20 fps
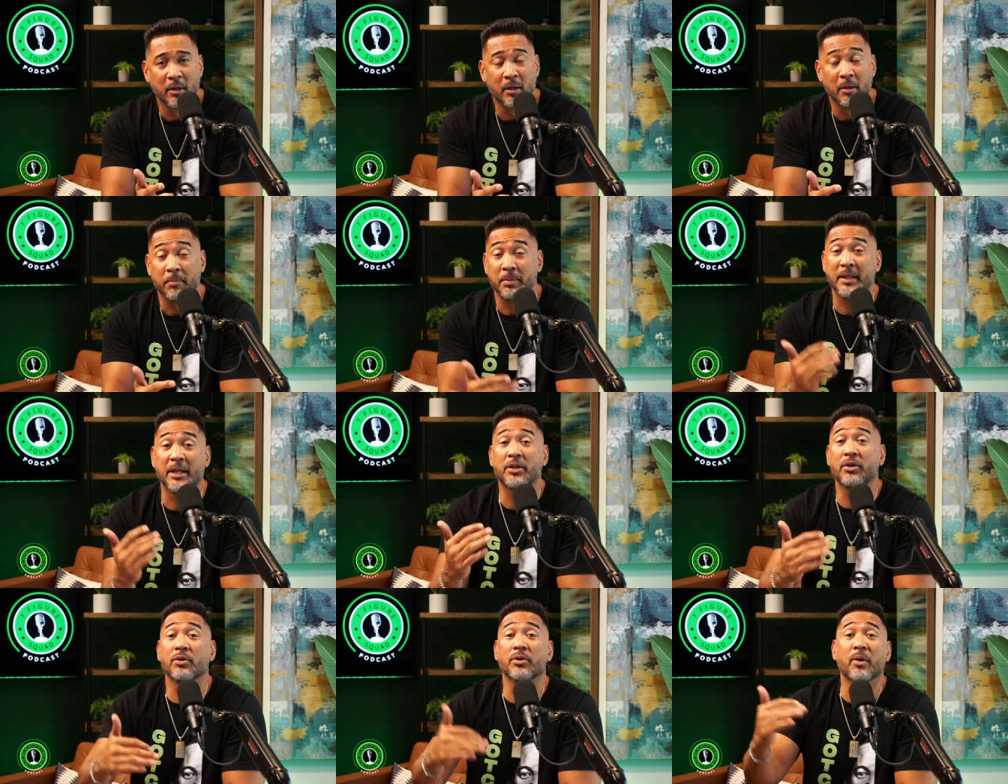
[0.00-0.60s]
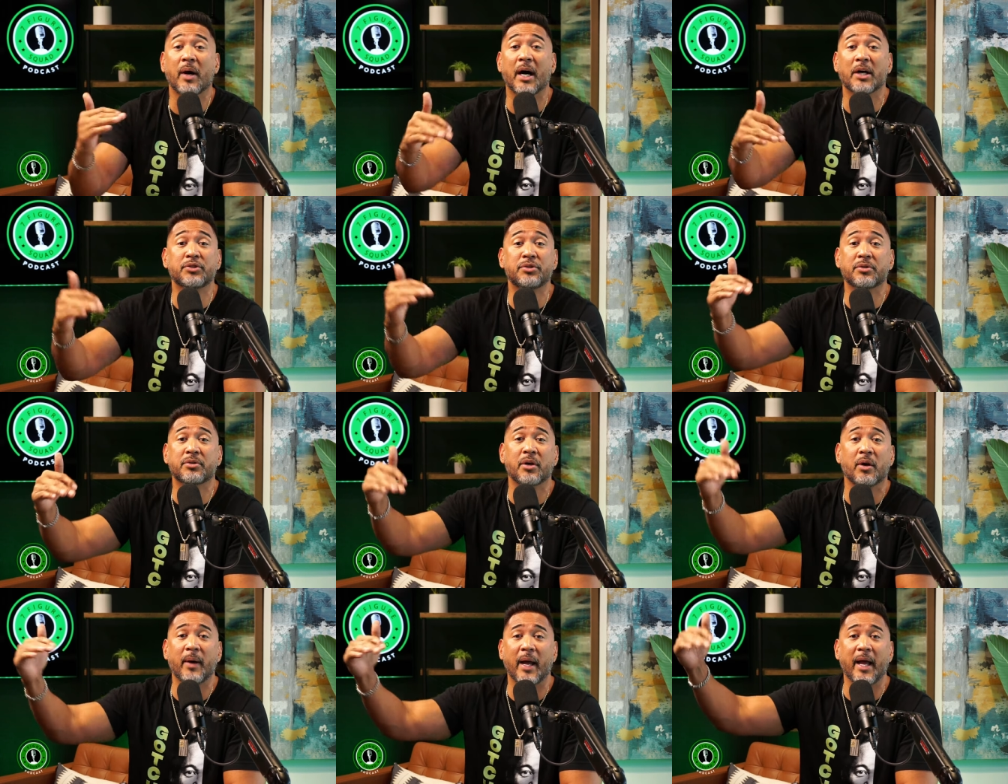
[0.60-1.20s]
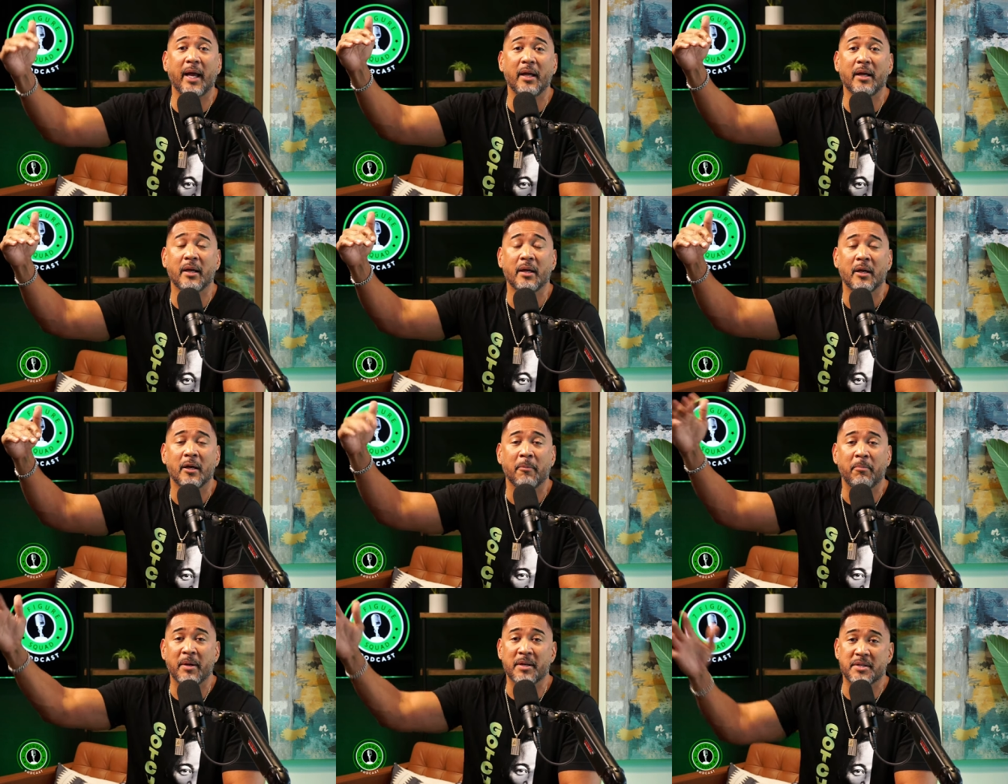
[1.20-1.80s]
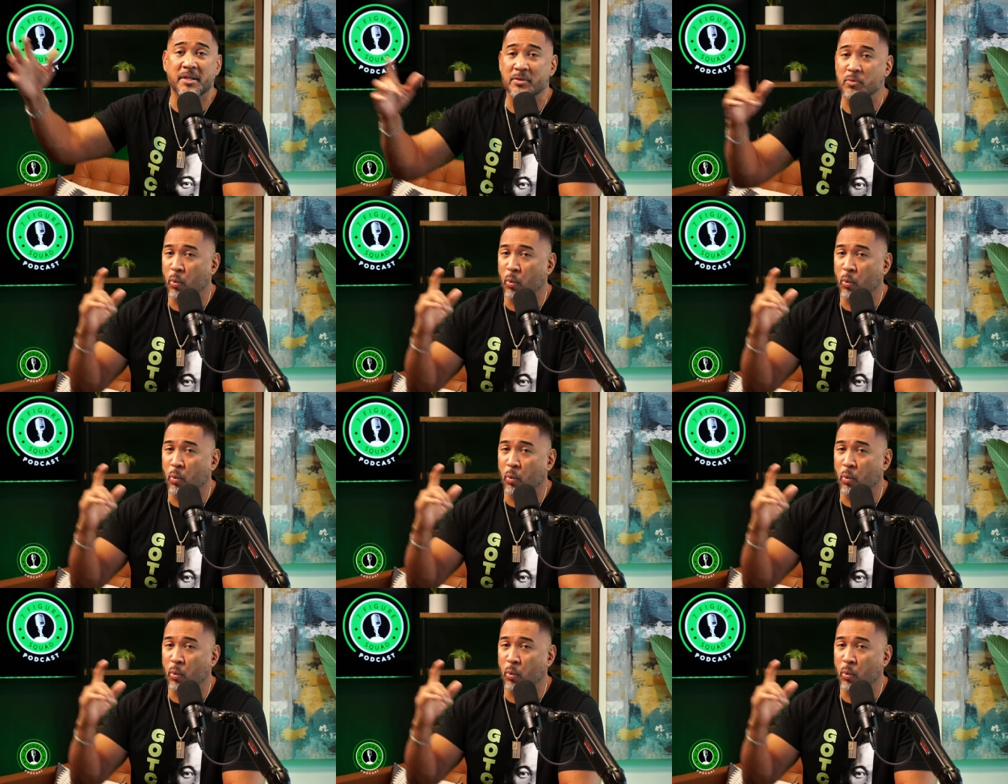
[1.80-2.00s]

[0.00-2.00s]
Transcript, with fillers: But they don't know how to grow a business.